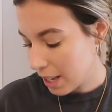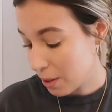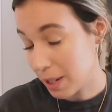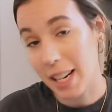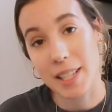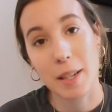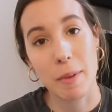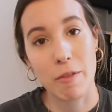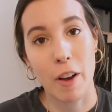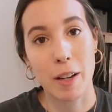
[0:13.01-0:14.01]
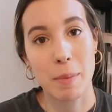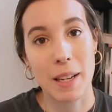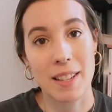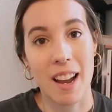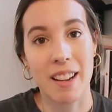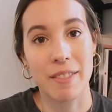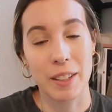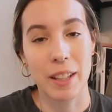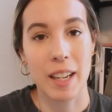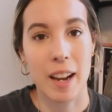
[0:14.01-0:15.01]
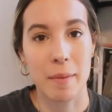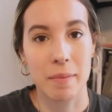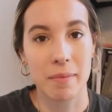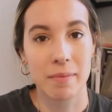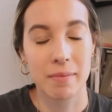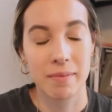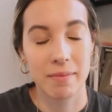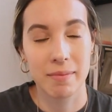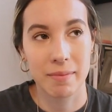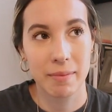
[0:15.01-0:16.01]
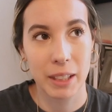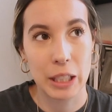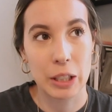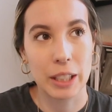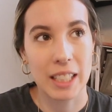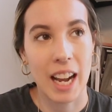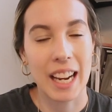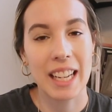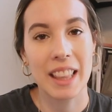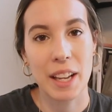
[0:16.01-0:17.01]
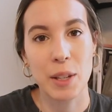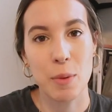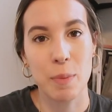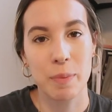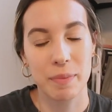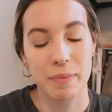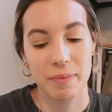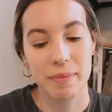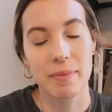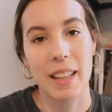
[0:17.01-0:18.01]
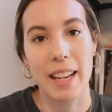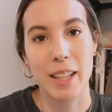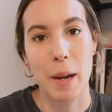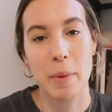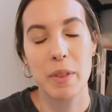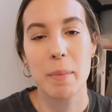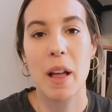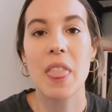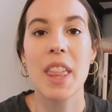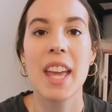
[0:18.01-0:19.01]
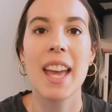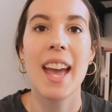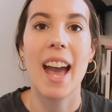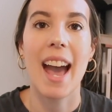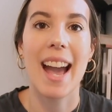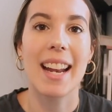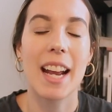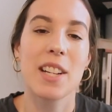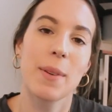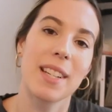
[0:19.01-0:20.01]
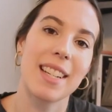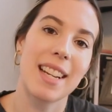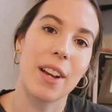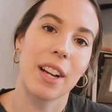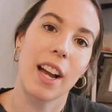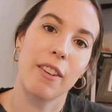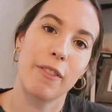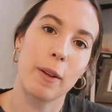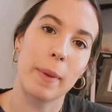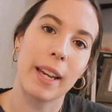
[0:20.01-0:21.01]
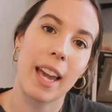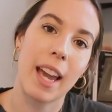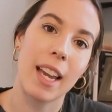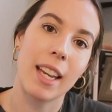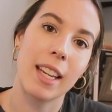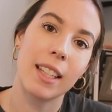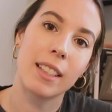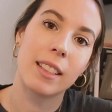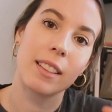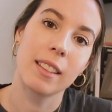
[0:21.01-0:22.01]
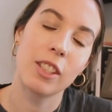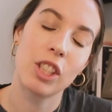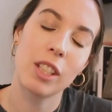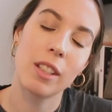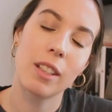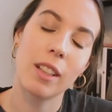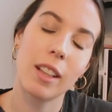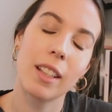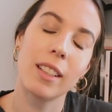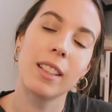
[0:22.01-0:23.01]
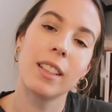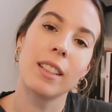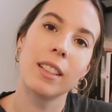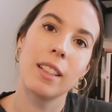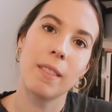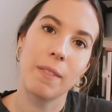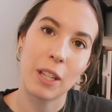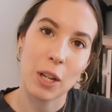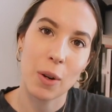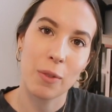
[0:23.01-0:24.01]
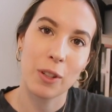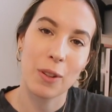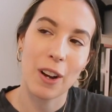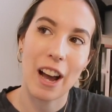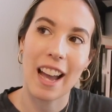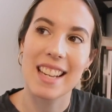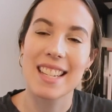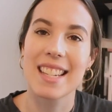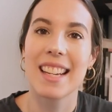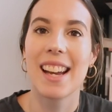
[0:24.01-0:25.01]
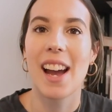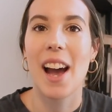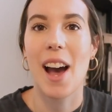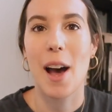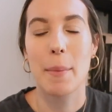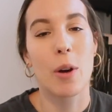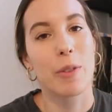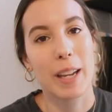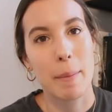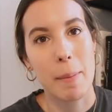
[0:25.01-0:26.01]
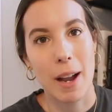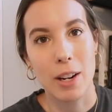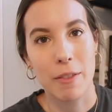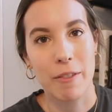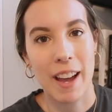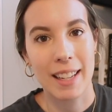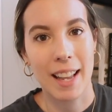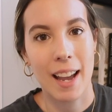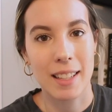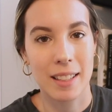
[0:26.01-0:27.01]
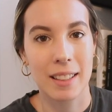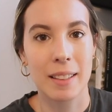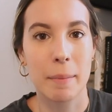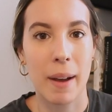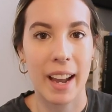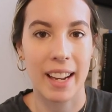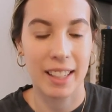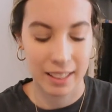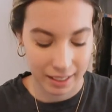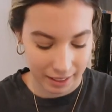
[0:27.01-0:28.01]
So today's going to be fun because I feel like I'm literally dying. Thank you, that time of the month. And I just want to sit down and kind of film like a chill video for you guys, and hopefully get my mind off the fact that my